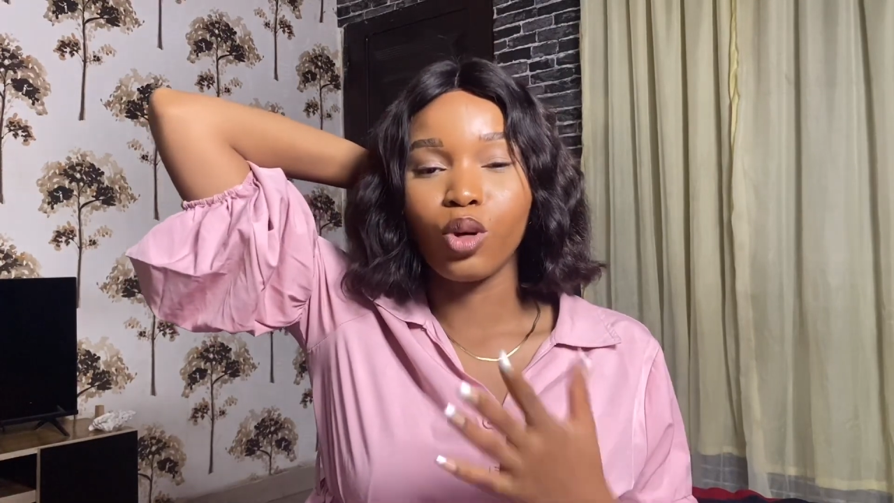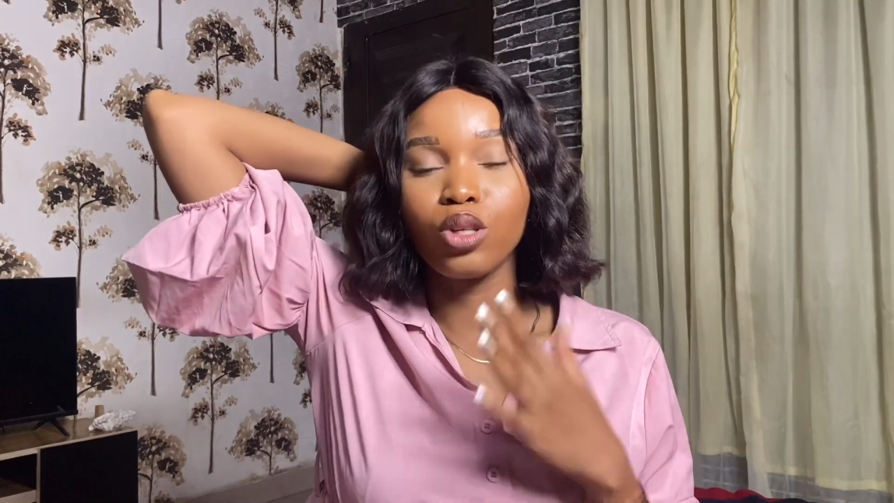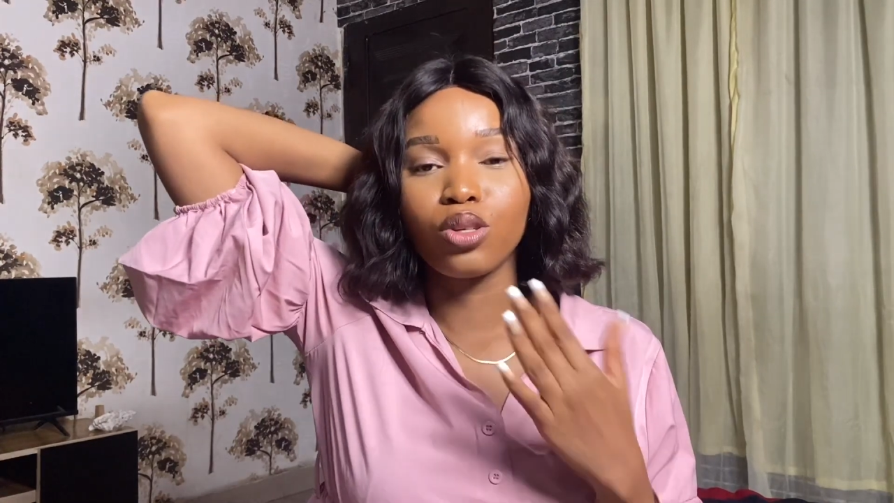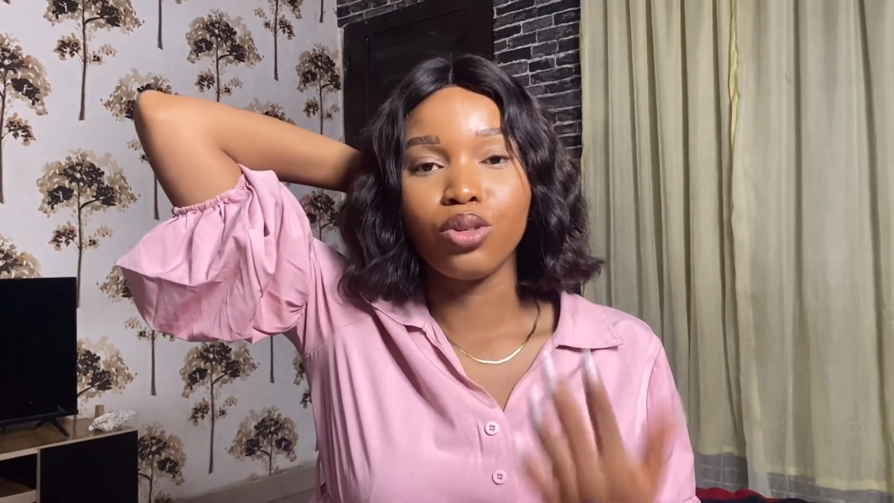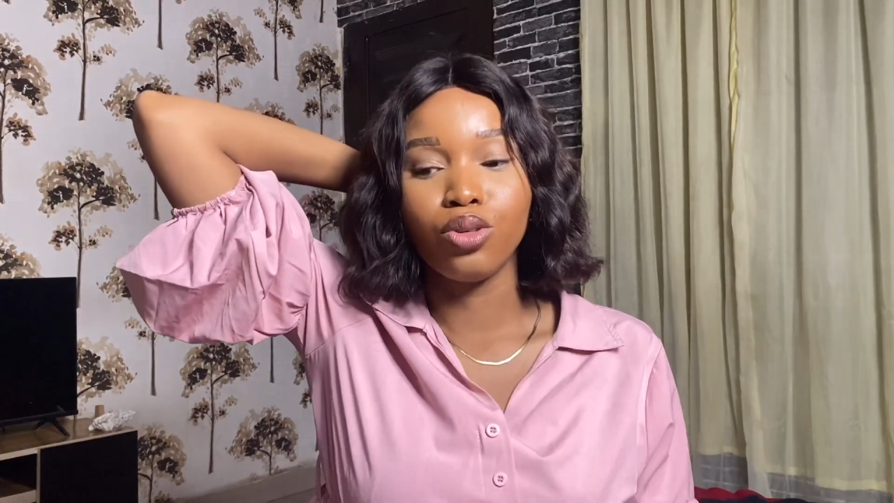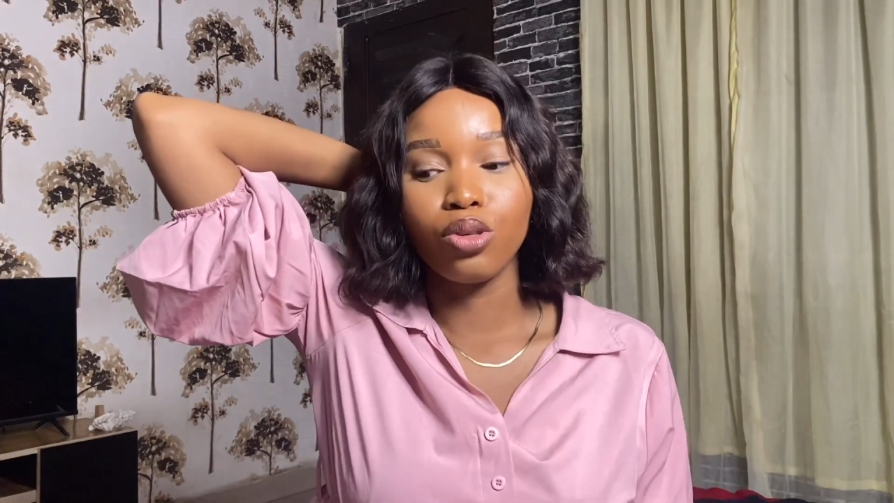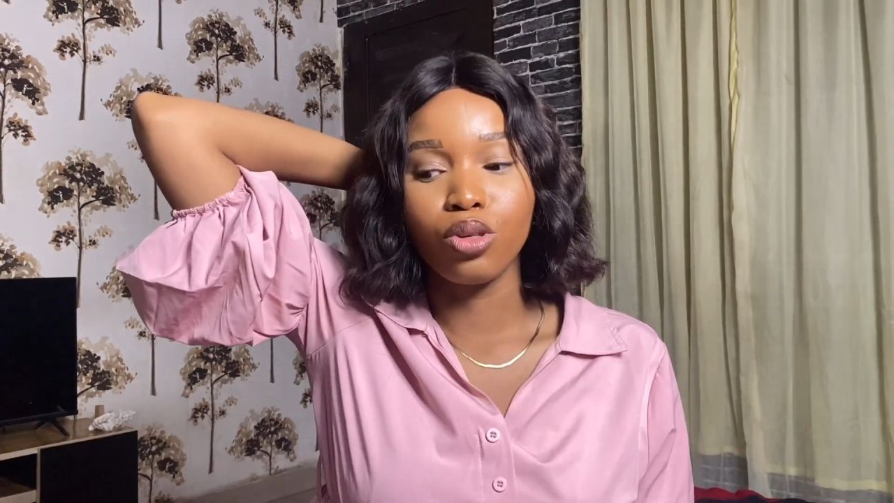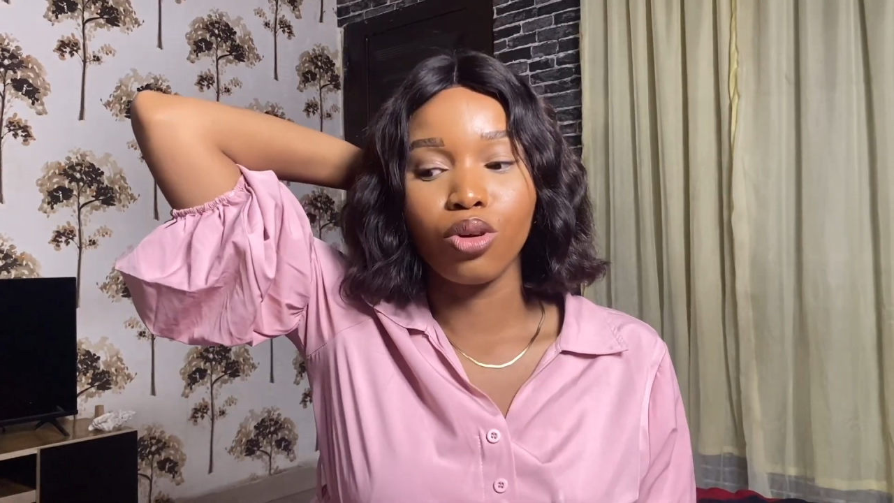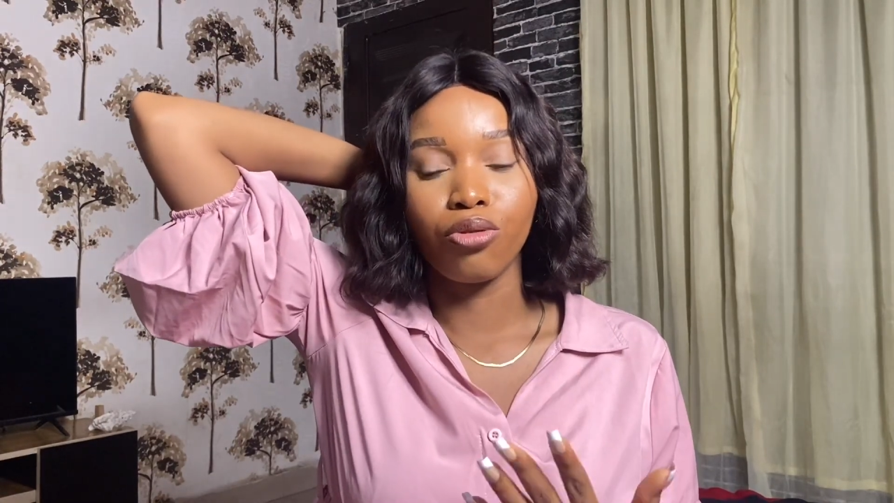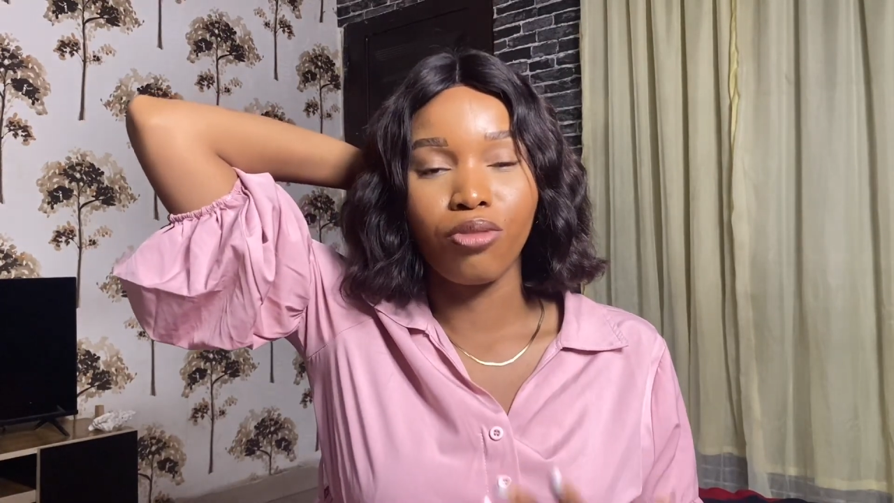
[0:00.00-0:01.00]
going to
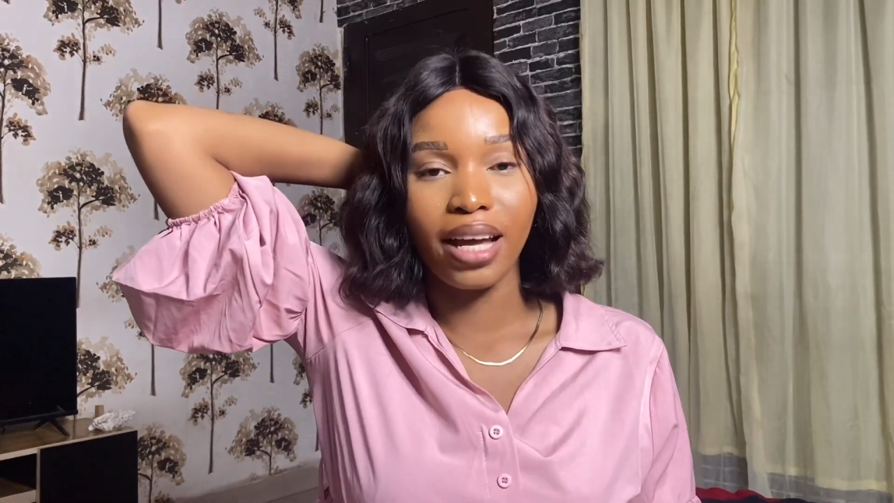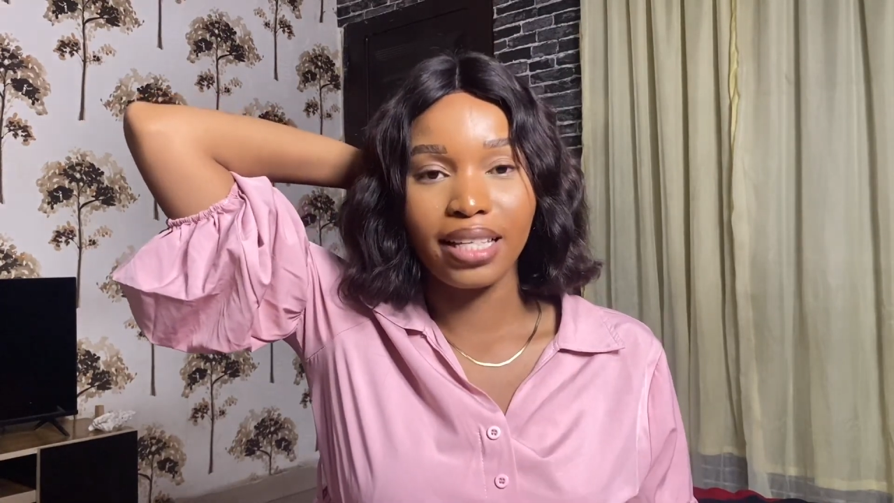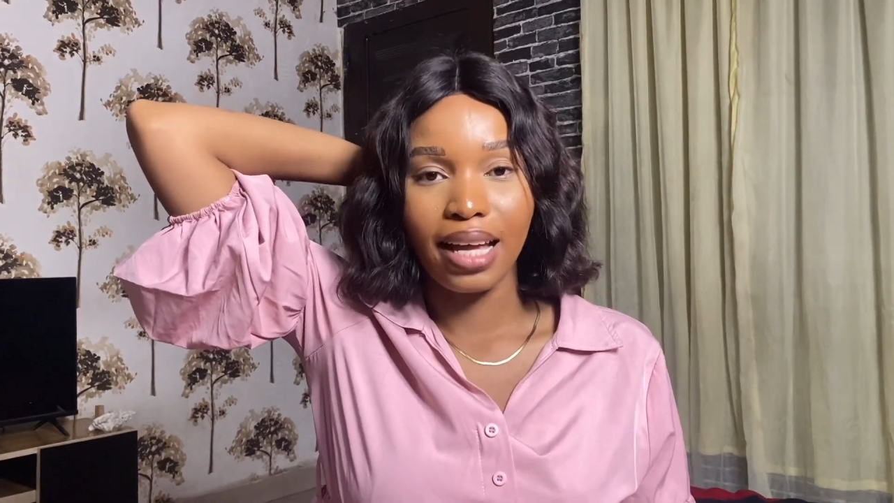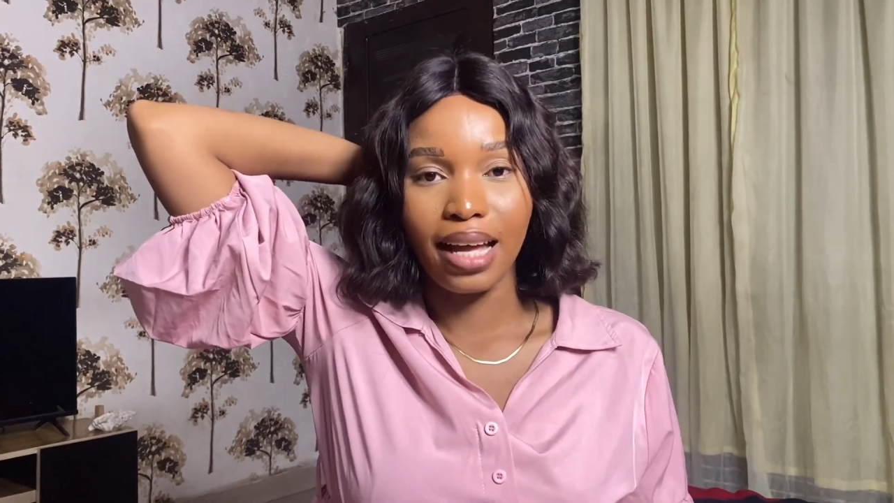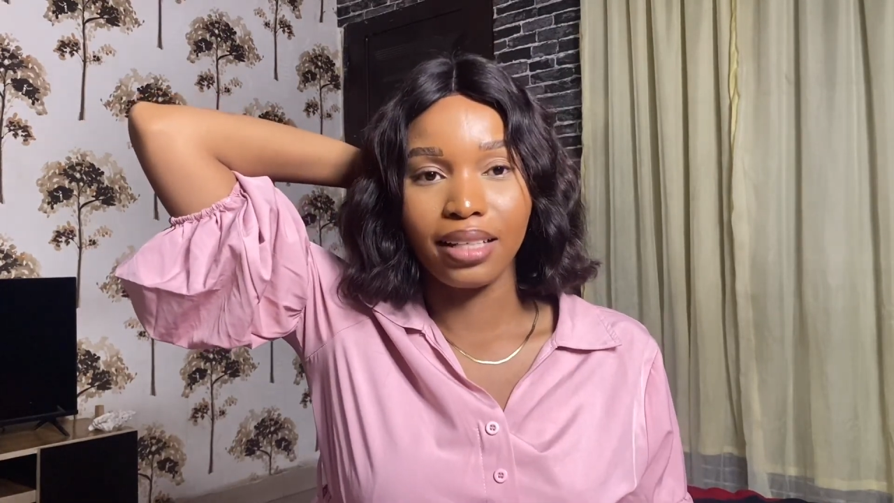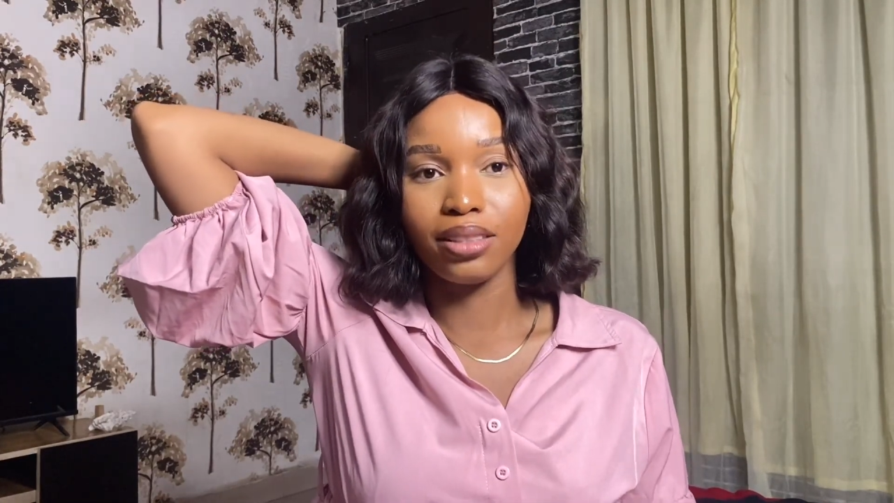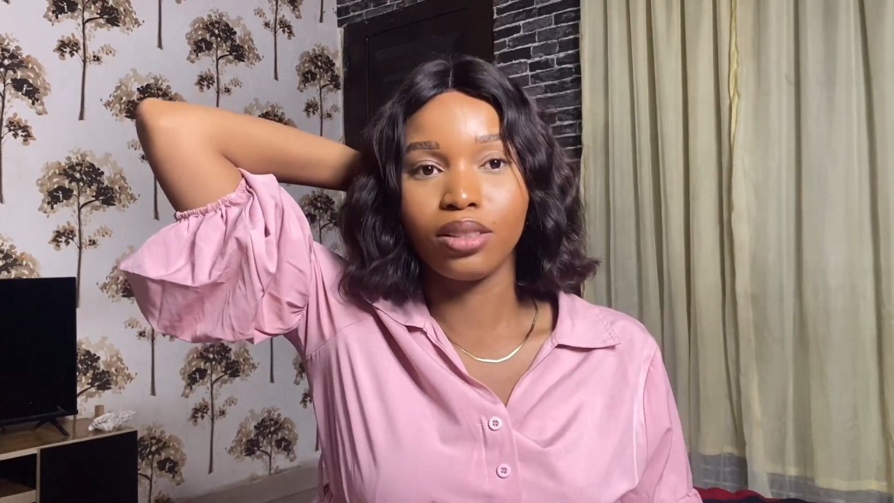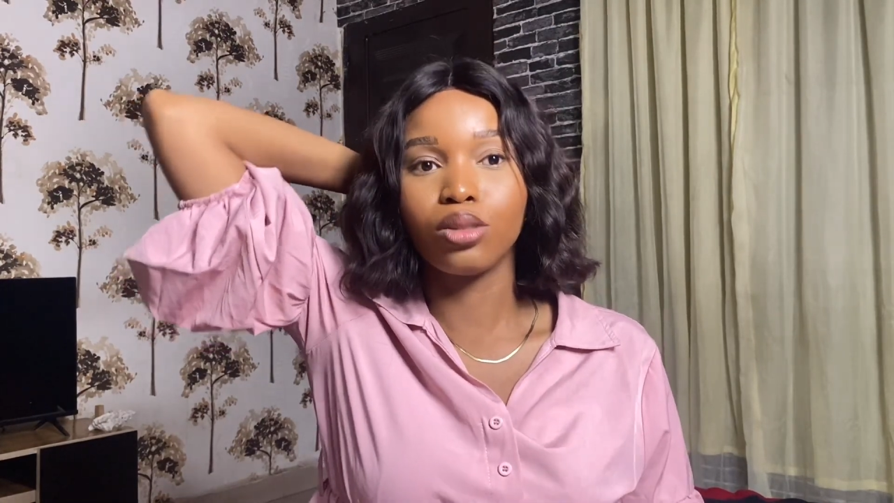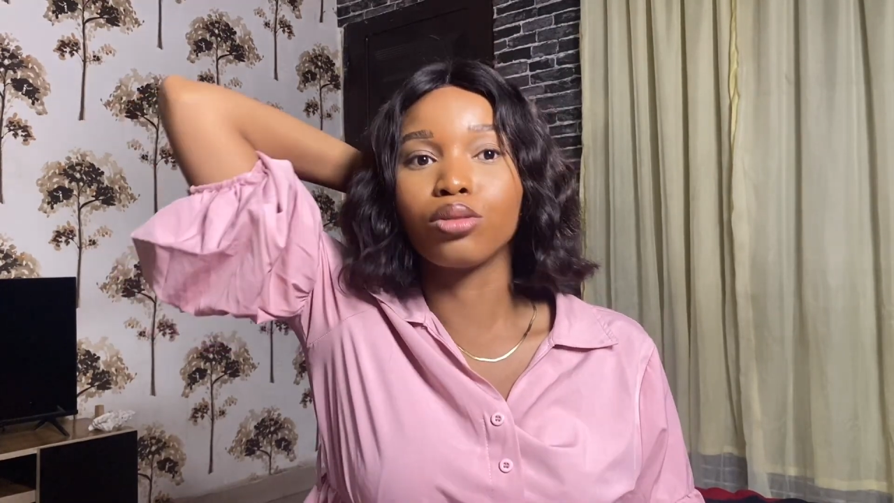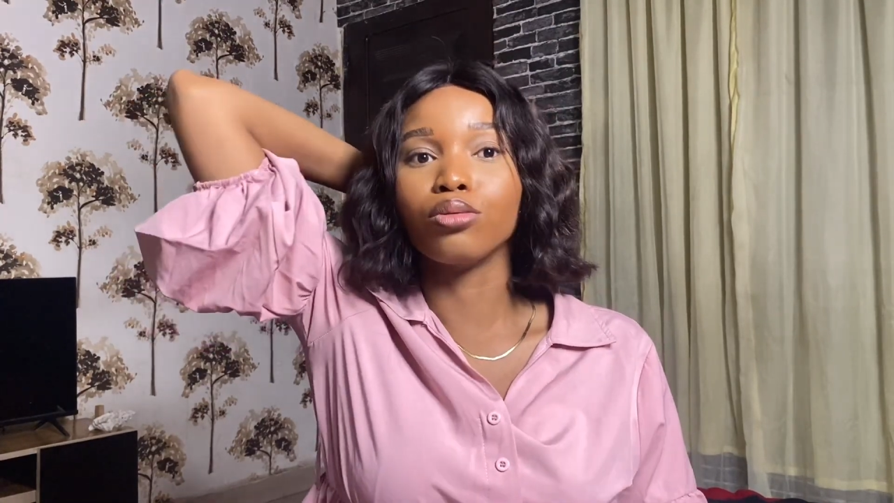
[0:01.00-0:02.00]
use your right hand
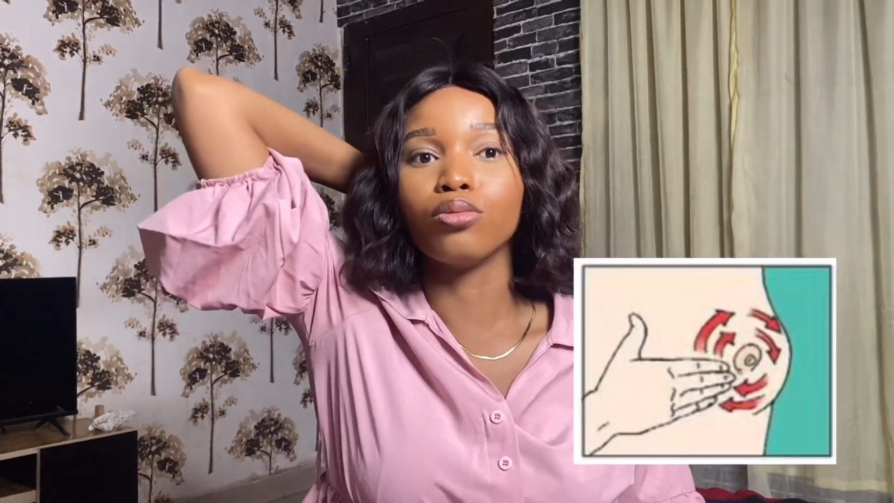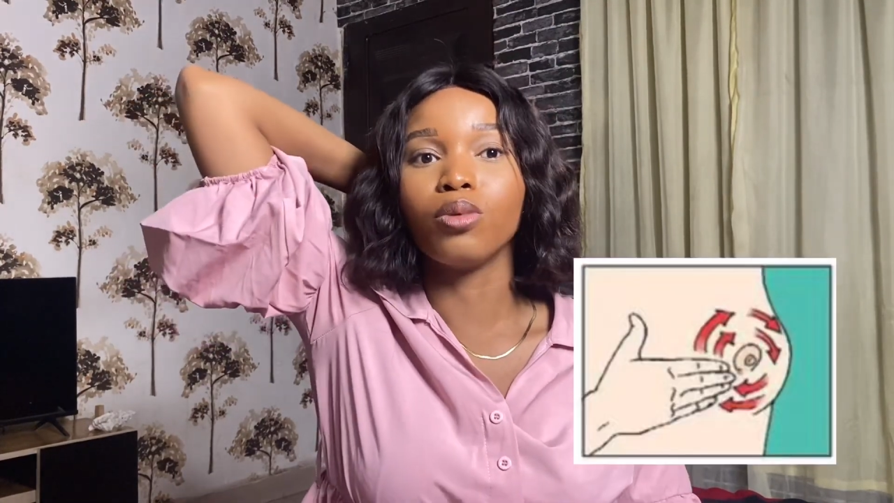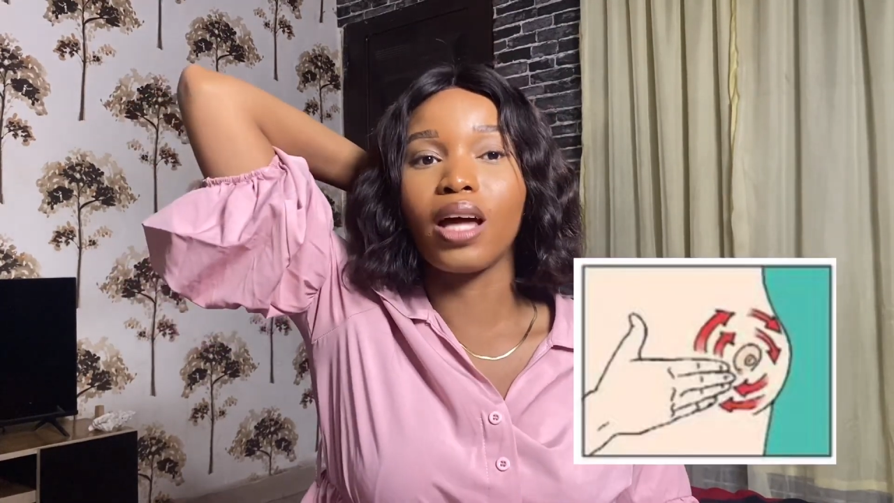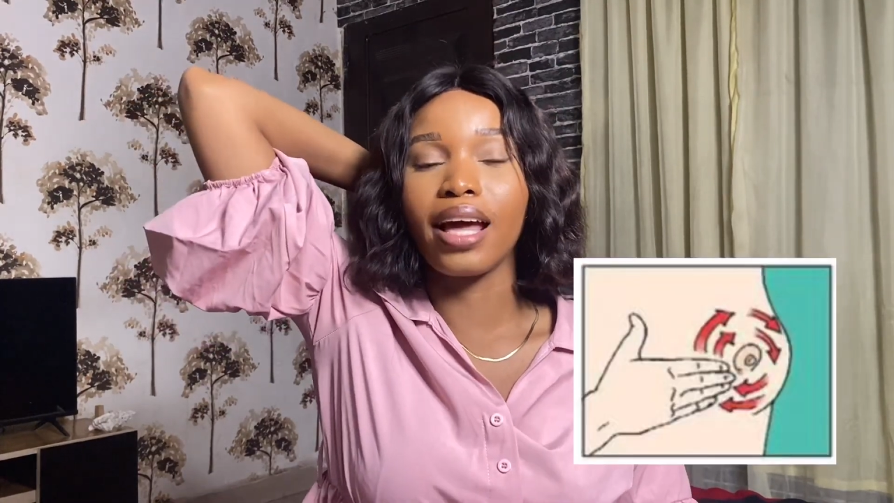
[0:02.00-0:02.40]
to